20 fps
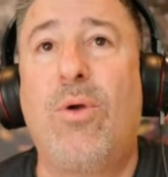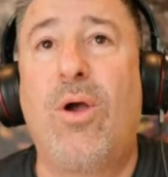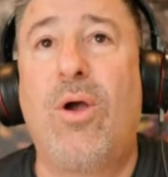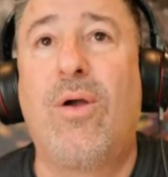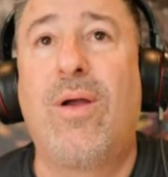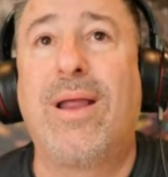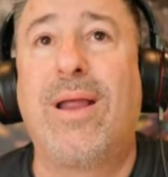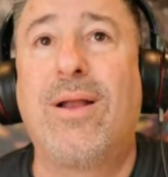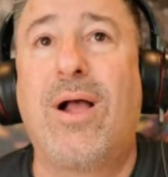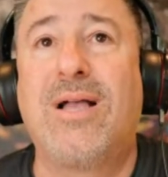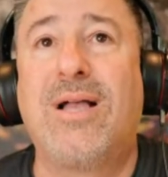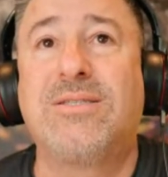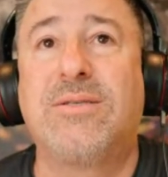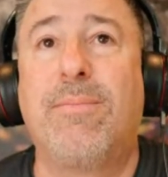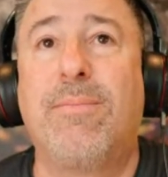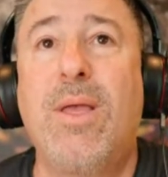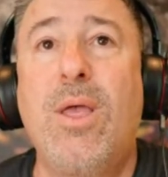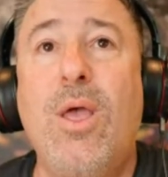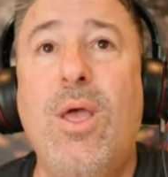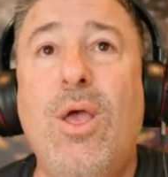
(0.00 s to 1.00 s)
All right, awesome.
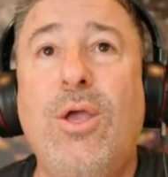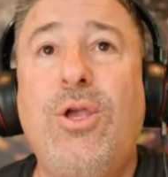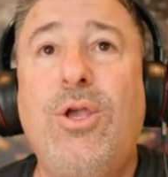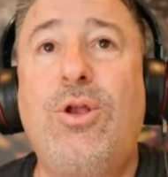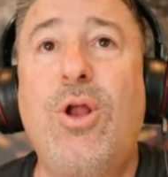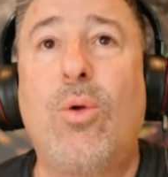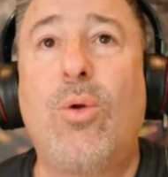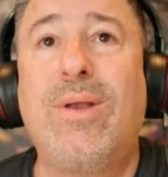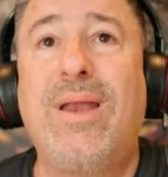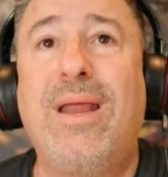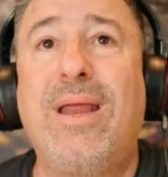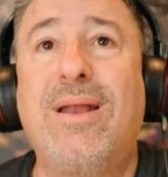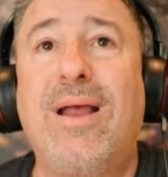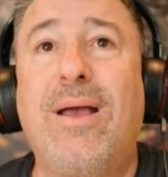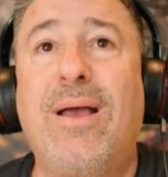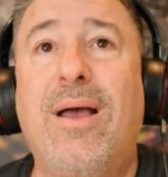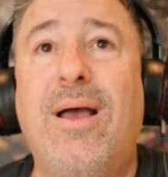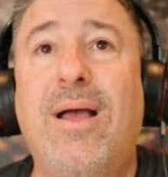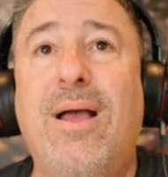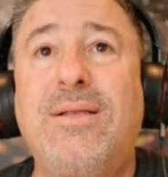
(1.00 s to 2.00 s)
You don't need
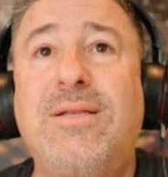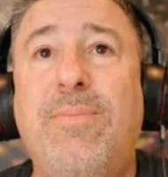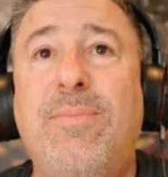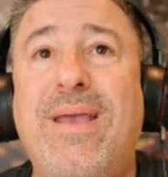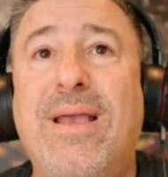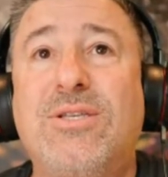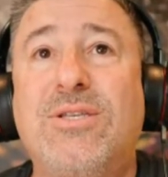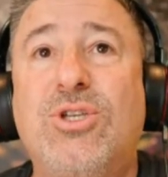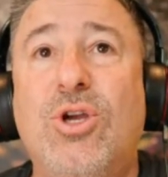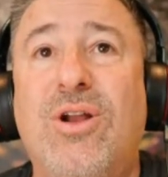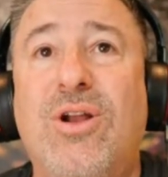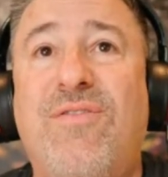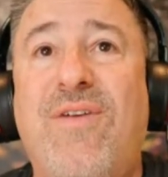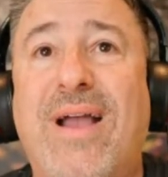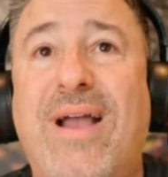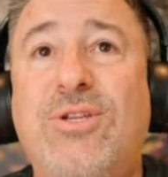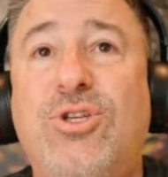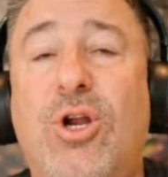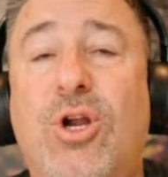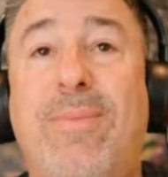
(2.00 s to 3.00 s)
uh, to be a certified
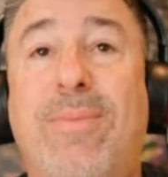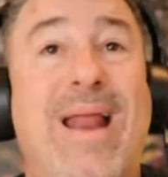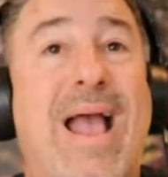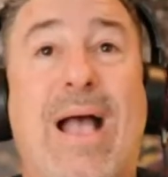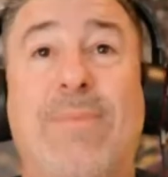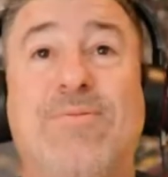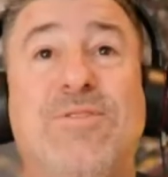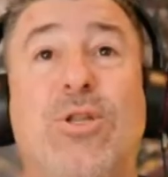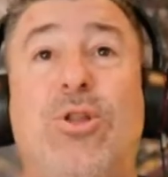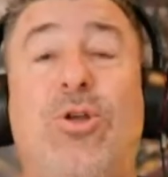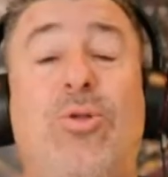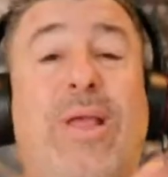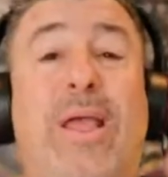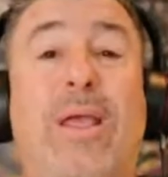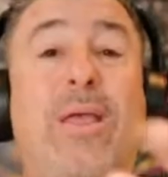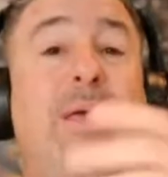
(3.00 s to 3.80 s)
journeyman. Absolutely.